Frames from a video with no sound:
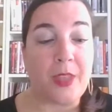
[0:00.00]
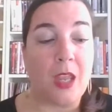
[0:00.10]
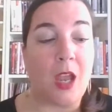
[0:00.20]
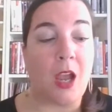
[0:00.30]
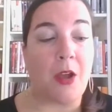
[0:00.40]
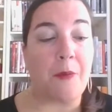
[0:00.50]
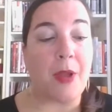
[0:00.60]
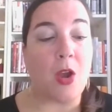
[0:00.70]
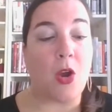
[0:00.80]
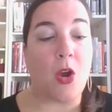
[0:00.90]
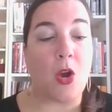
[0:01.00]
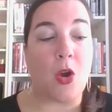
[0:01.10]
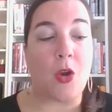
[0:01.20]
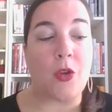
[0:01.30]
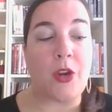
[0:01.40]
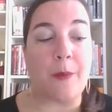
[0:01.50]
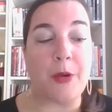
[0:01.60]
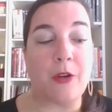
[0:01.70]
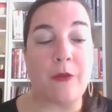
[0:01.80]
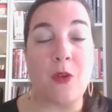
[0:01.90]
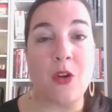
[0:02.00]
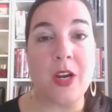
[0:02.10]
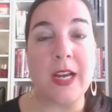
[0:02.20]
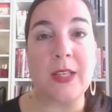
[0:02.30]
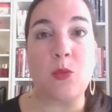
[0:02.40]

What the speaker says: Um, Number four is,